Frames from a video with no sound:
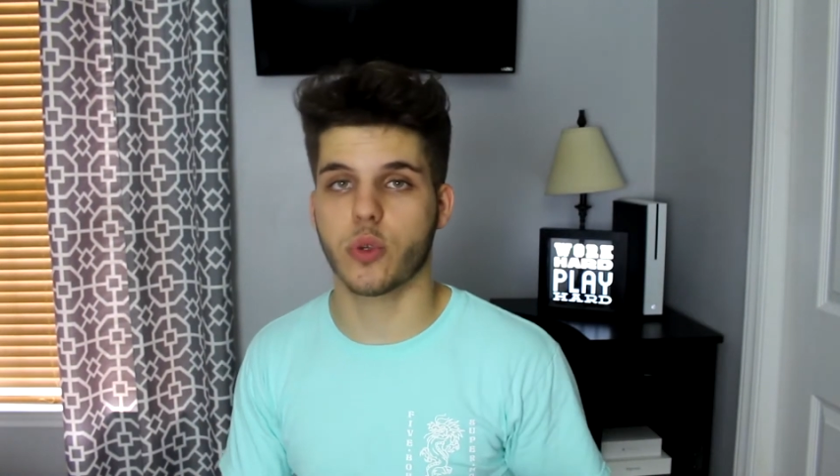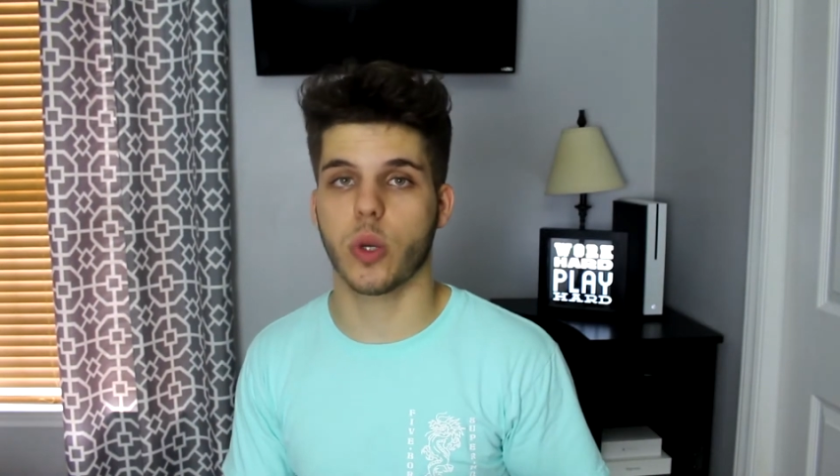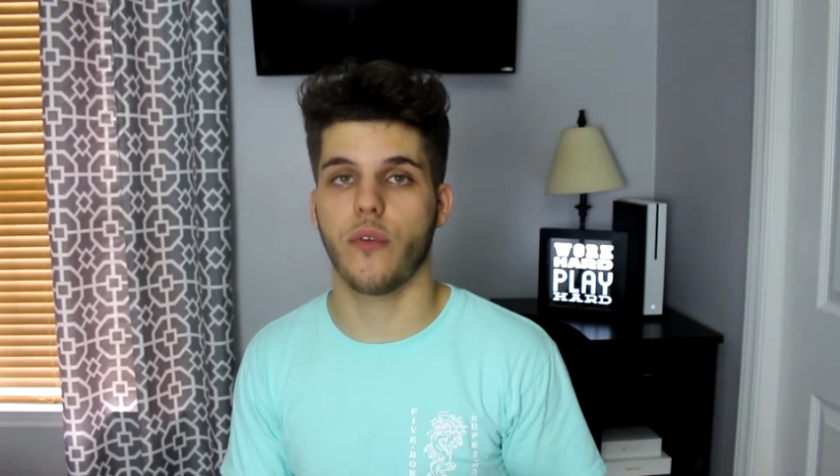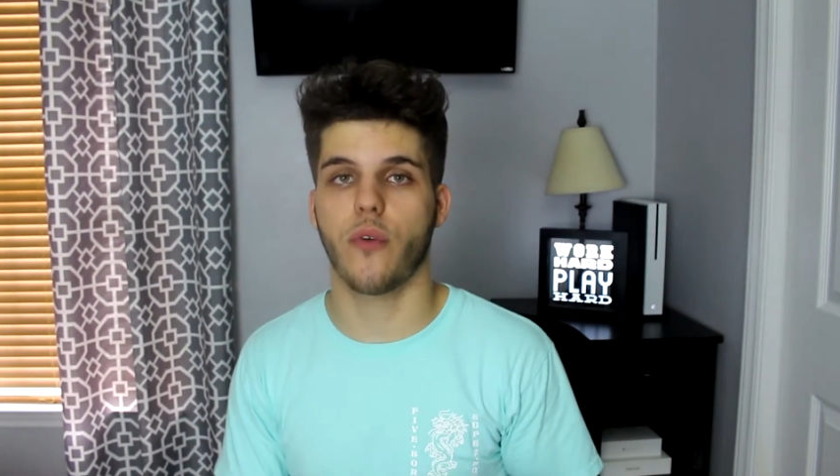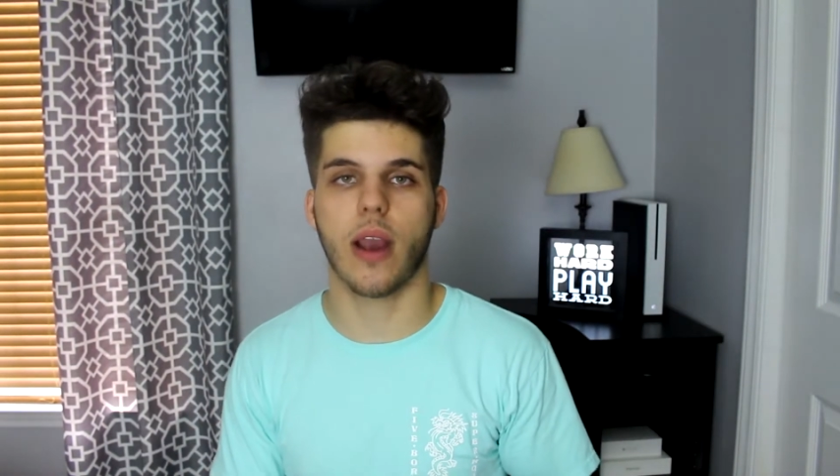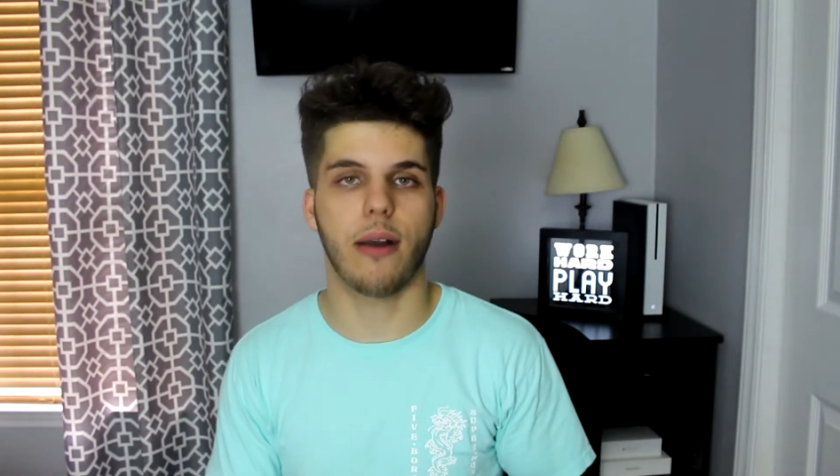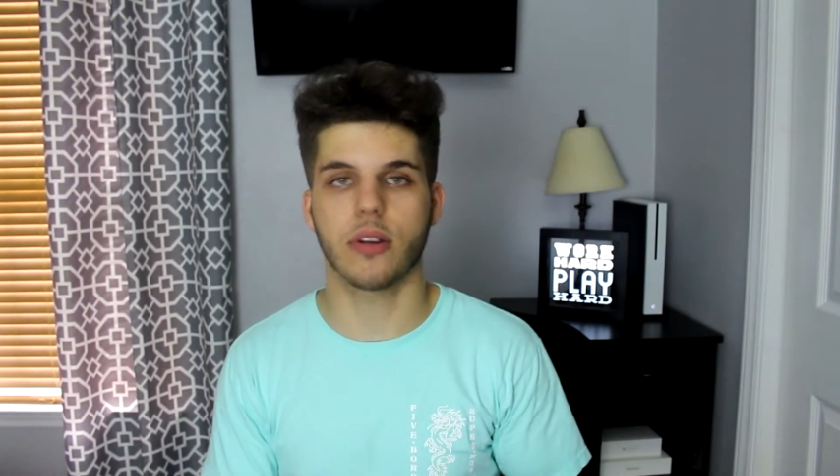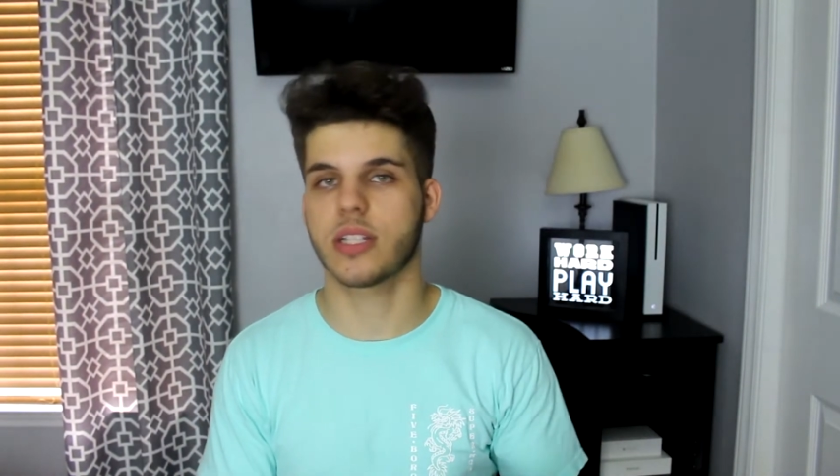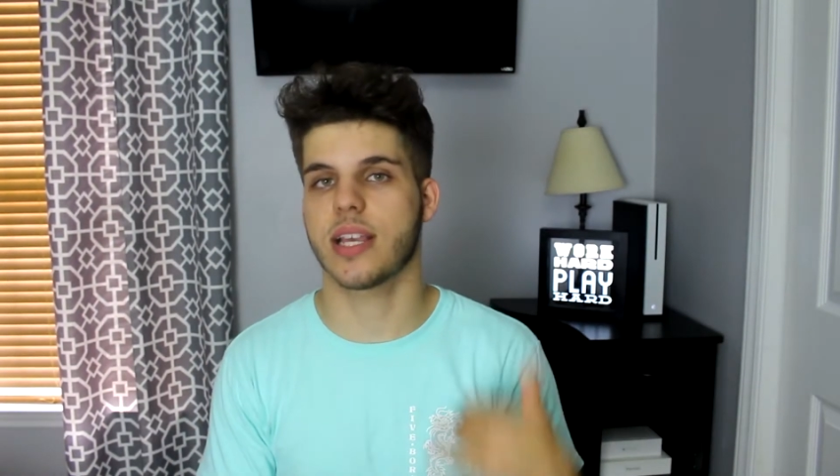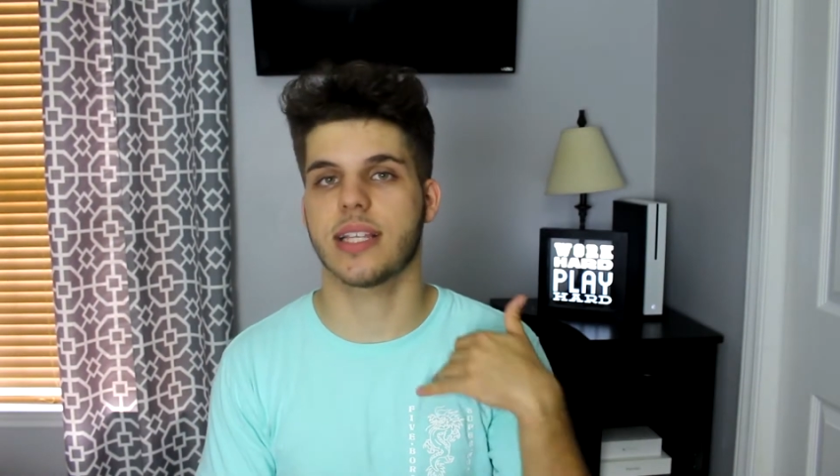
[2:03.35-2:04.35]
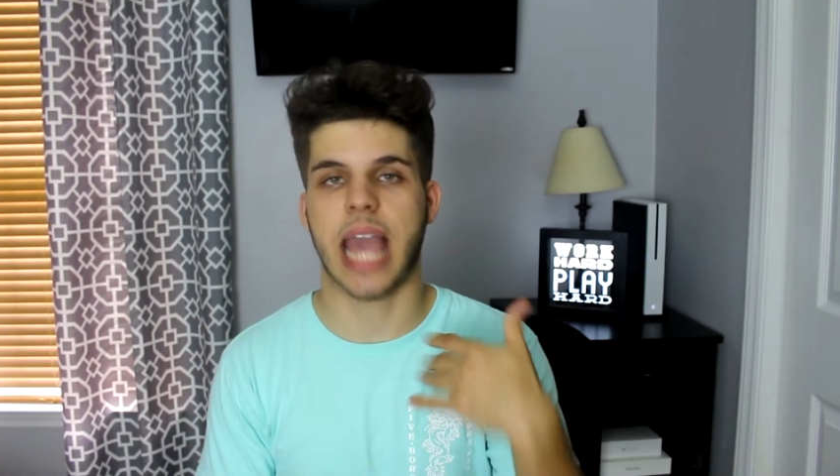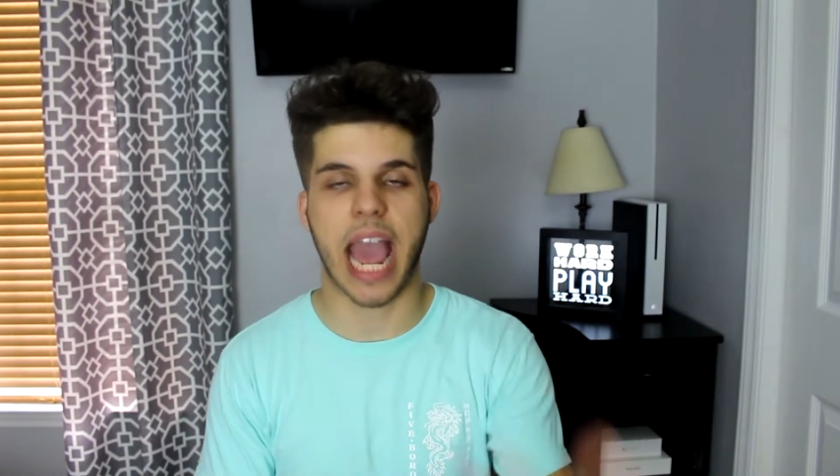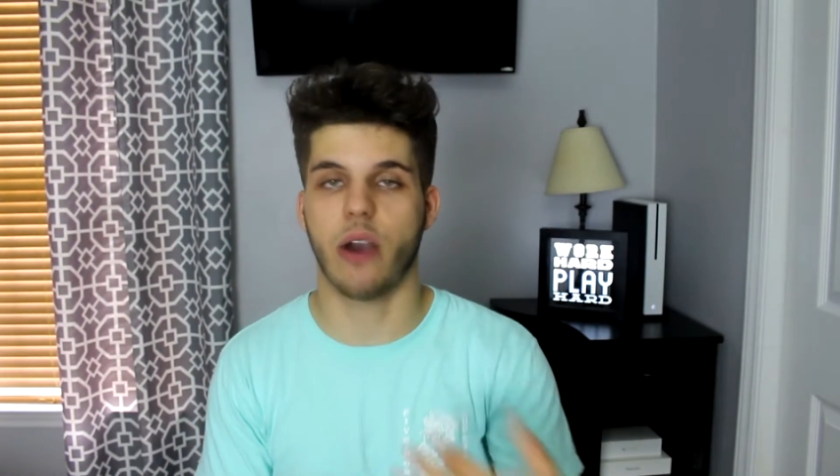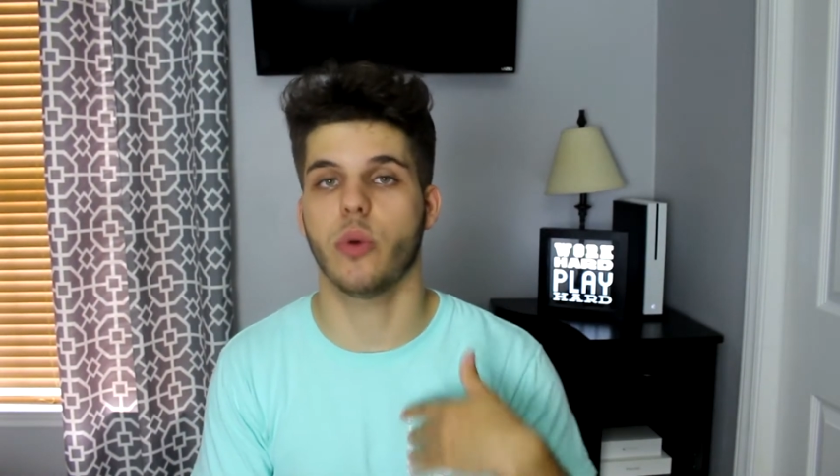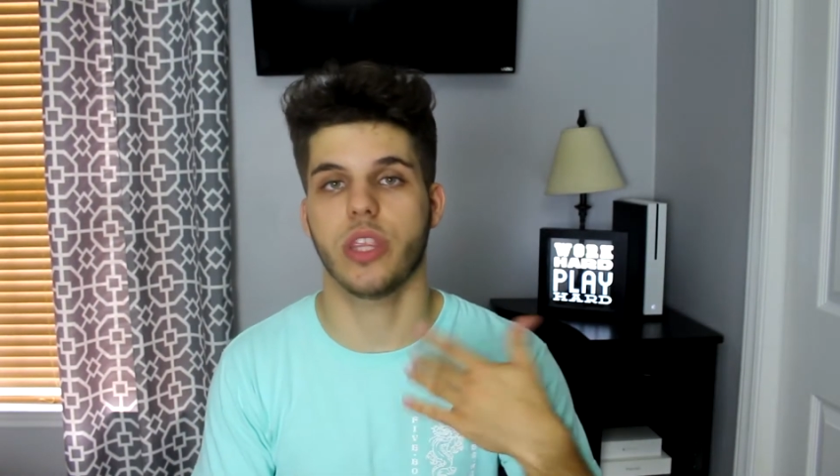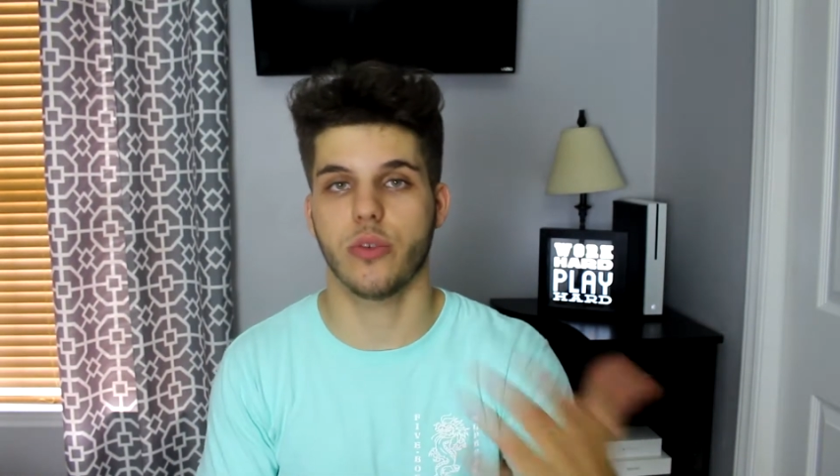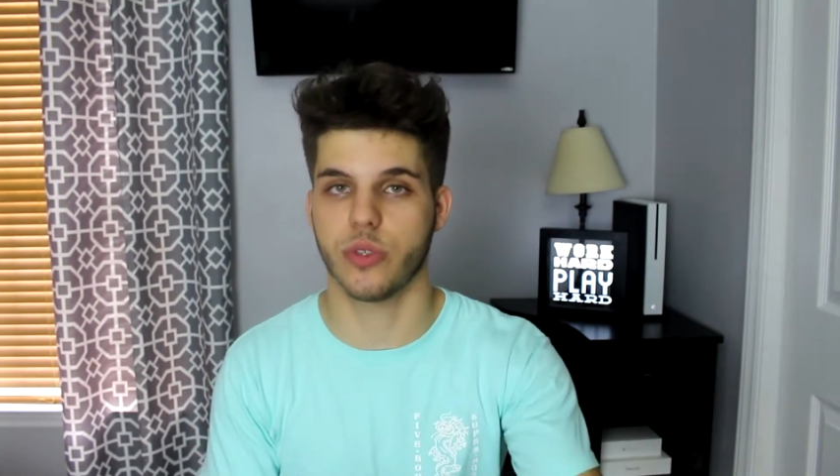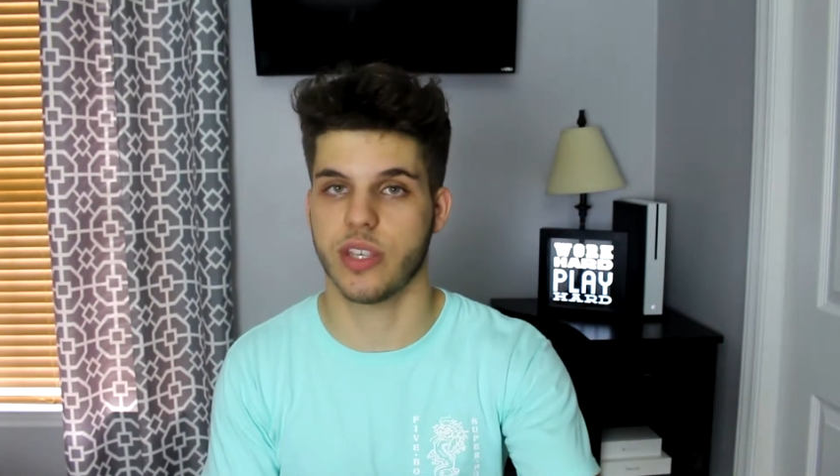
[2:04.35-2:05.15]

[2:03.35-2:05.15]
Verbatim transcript: 24 hours. It's how we use